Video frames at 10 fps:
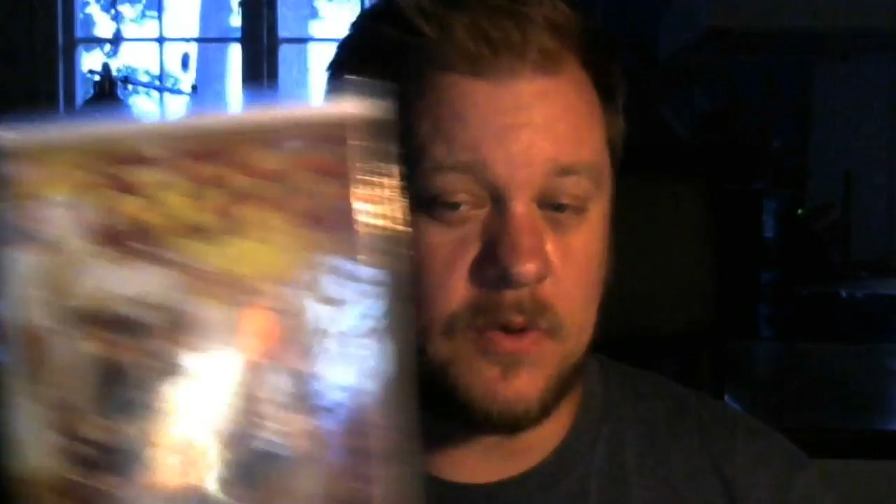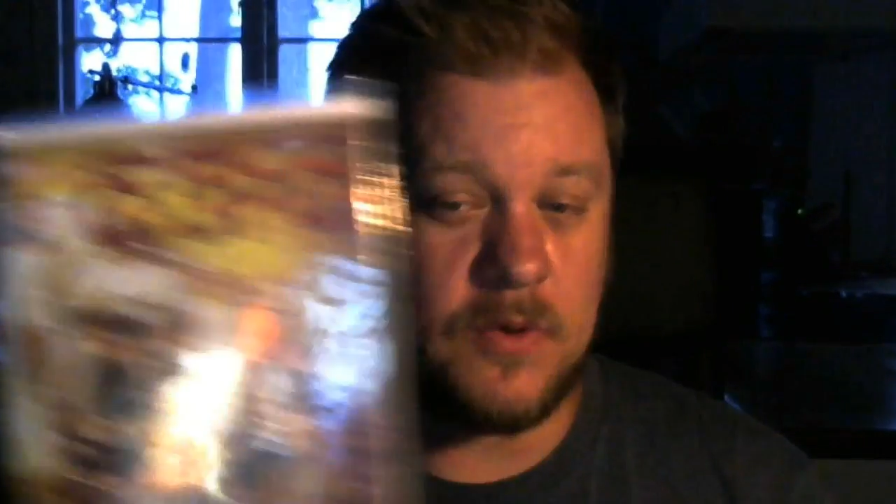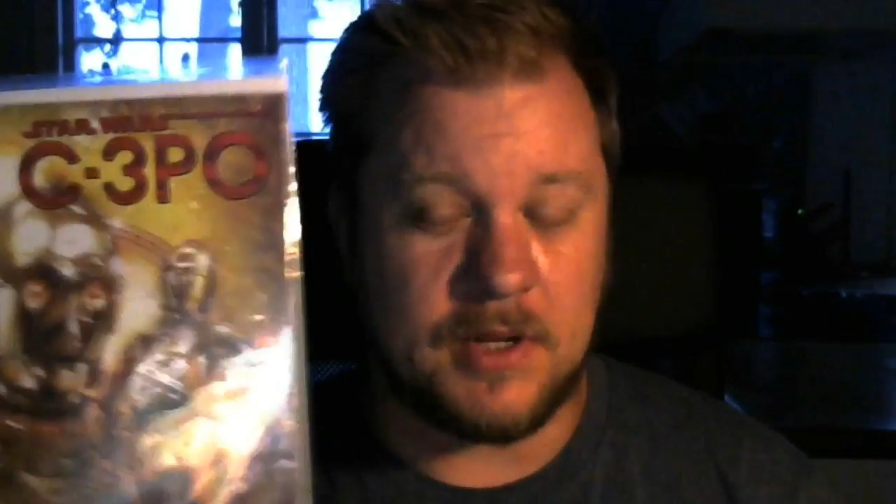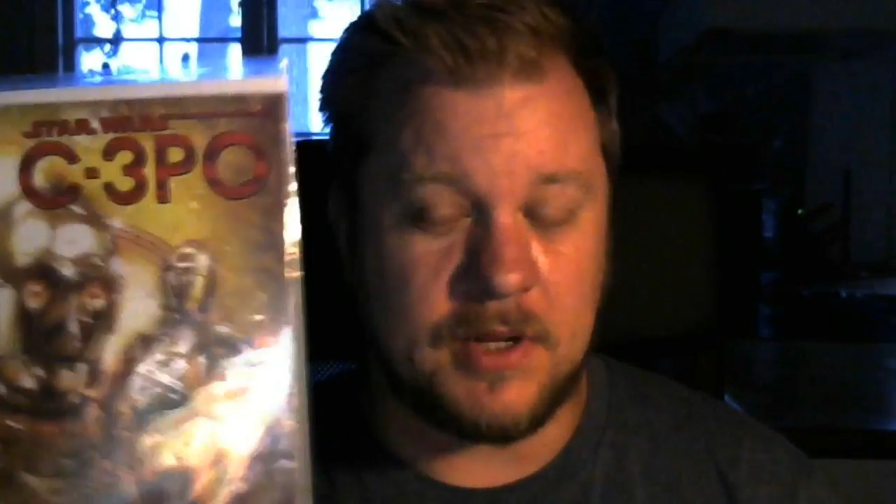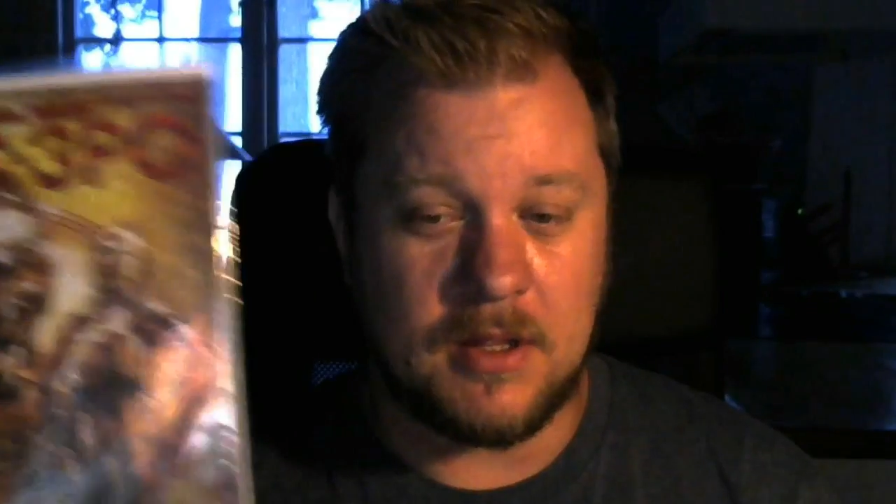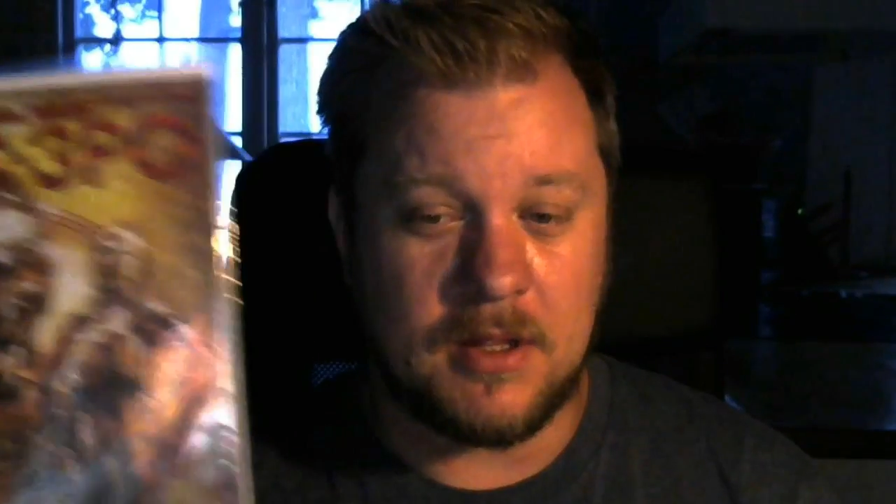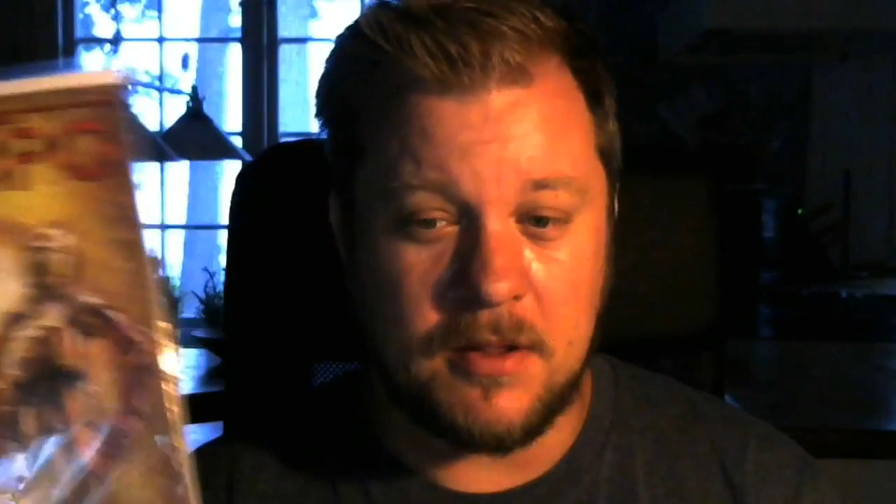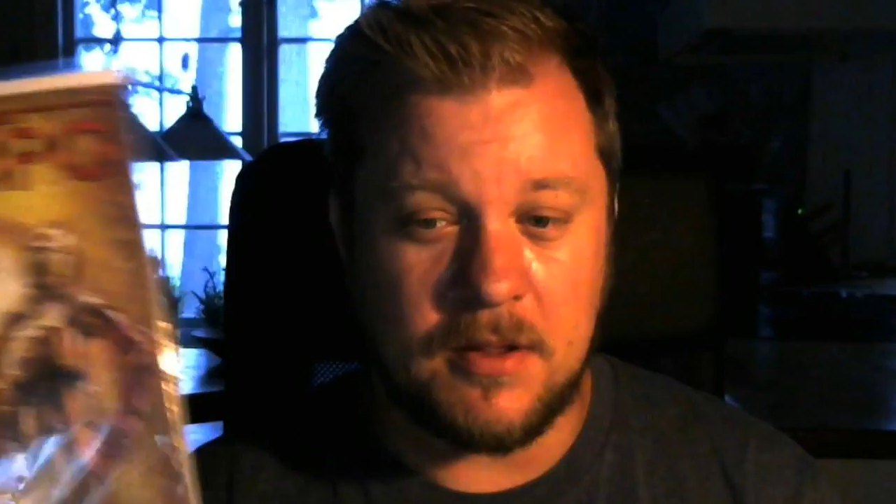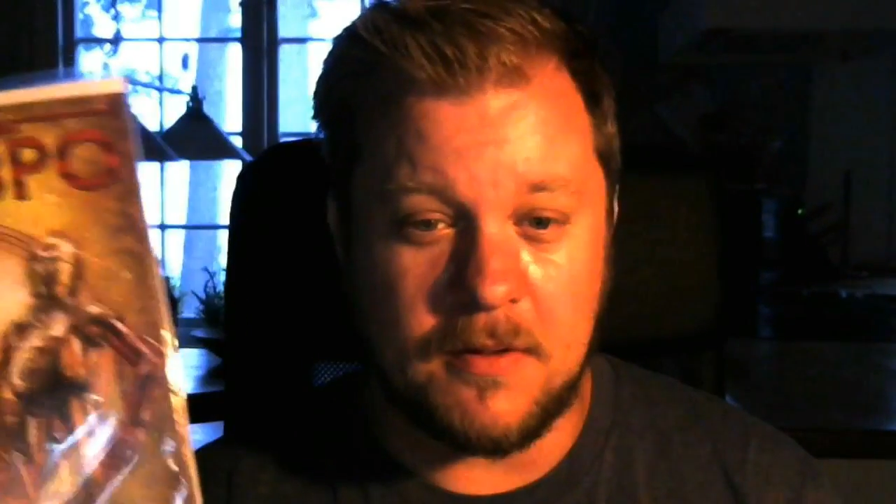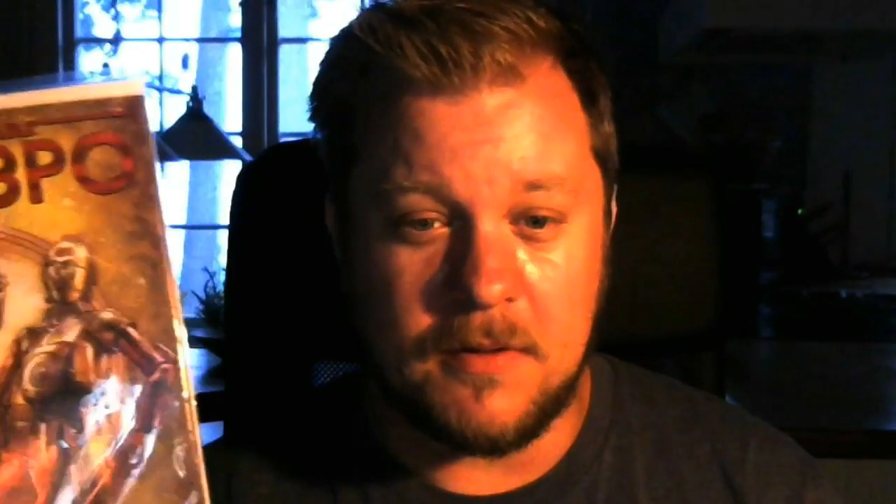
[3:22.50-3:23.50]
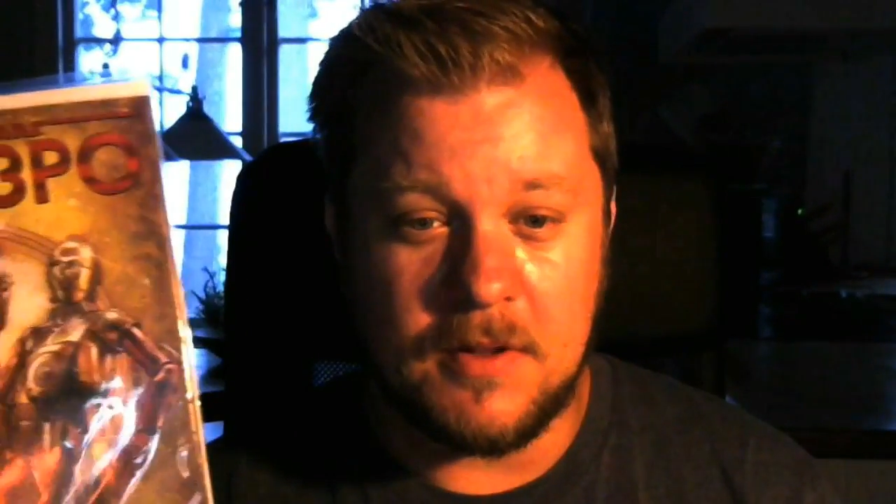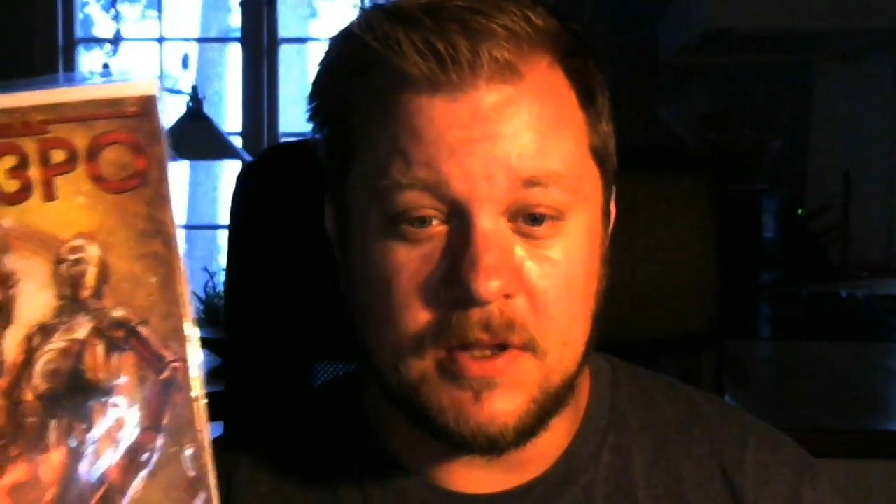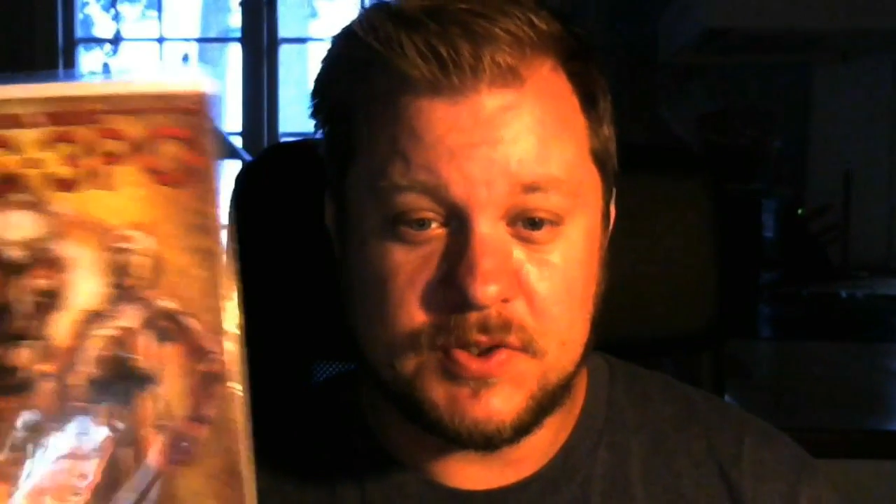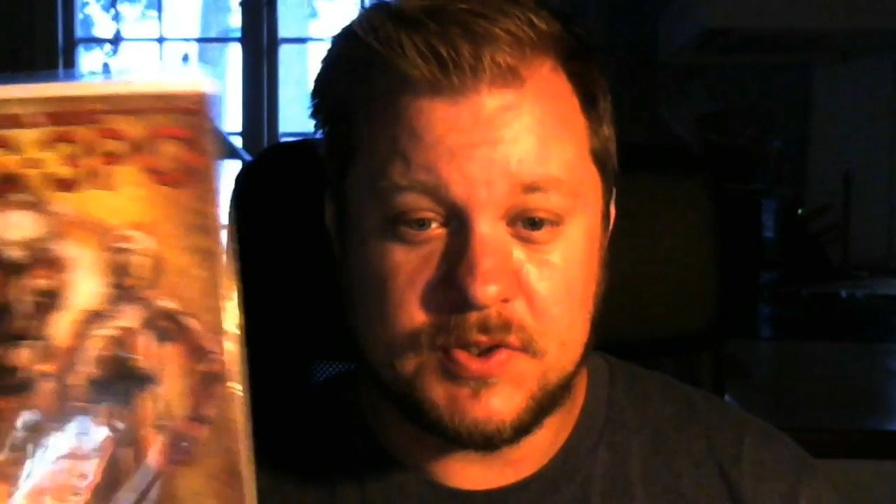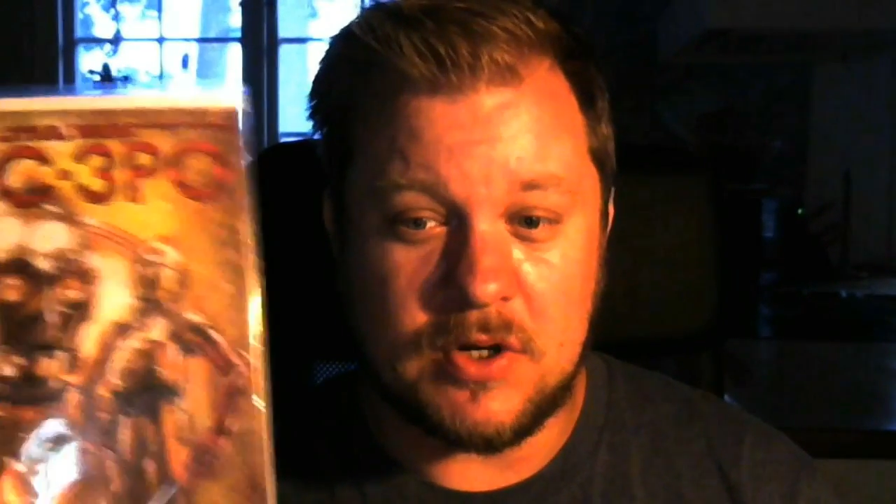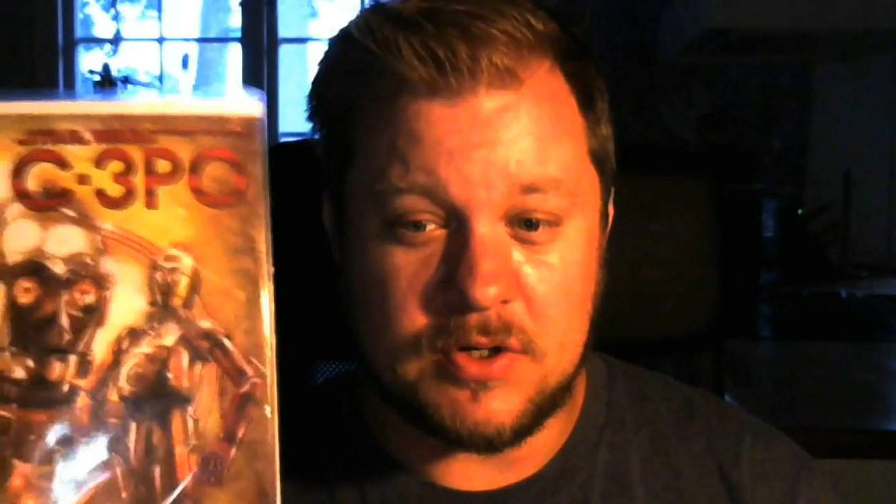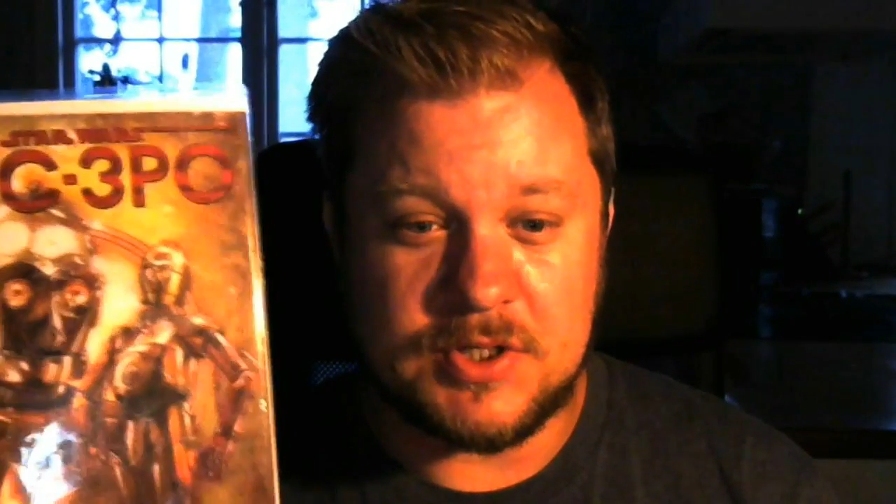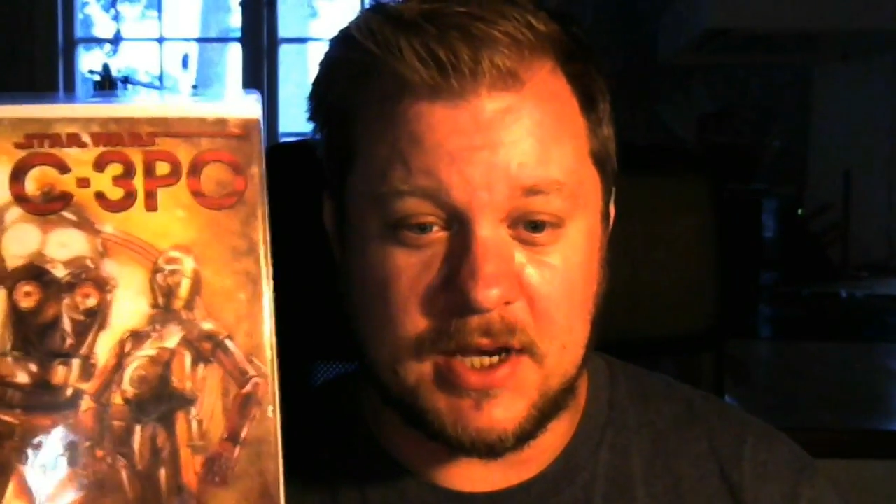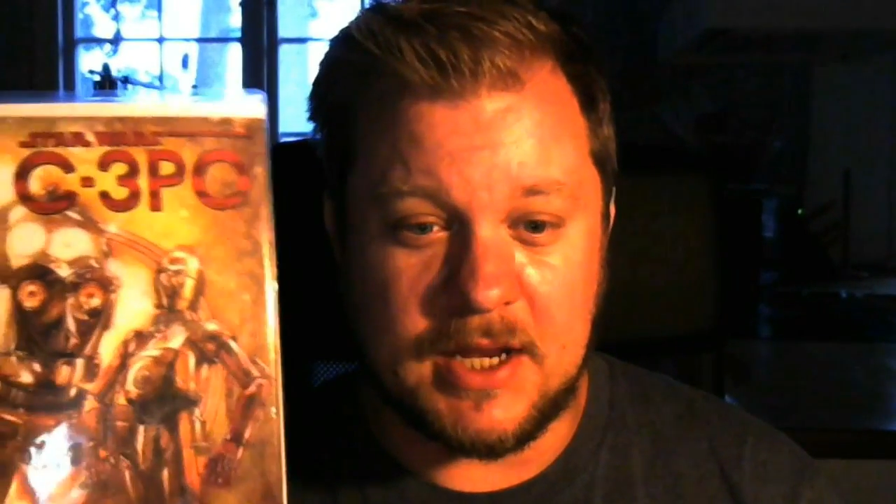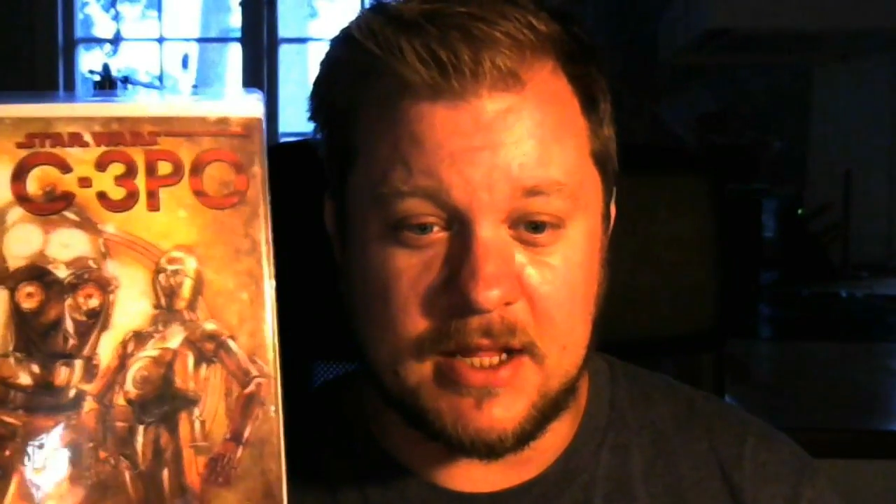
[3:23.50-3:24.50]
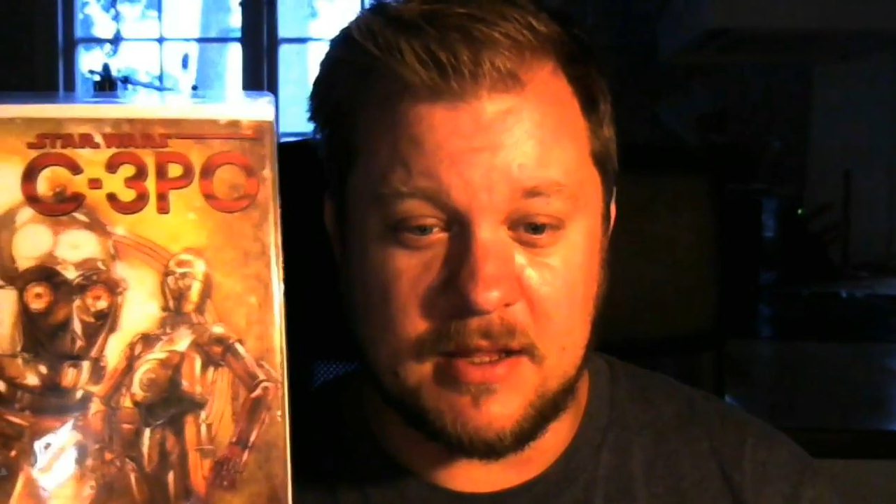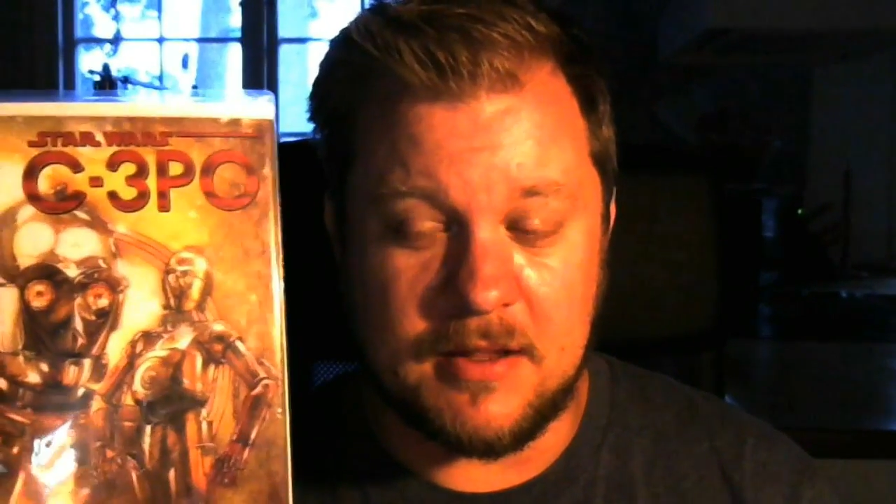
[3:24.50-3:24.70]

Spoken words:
story starts and